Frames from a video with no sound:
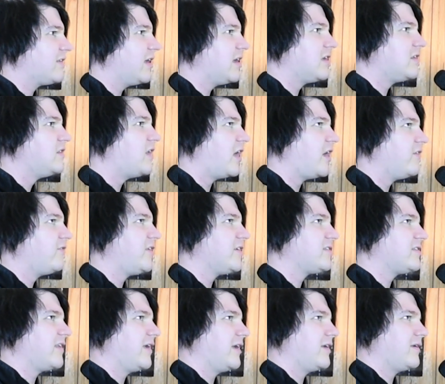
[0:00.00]
like none of
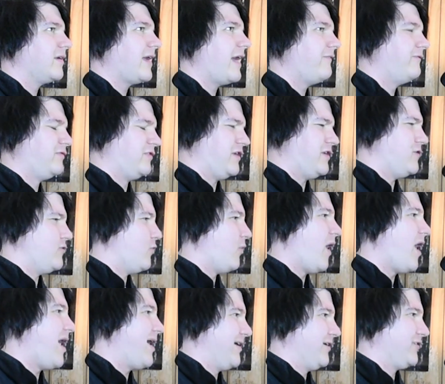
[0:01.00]
us like have
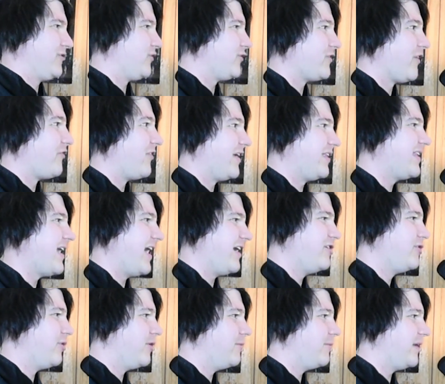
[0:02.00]
DUIs or stuff like that.
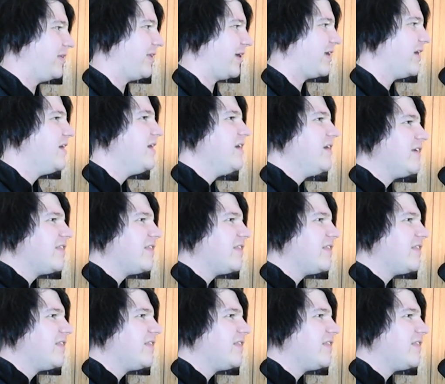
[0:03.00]
You know what I mean? Like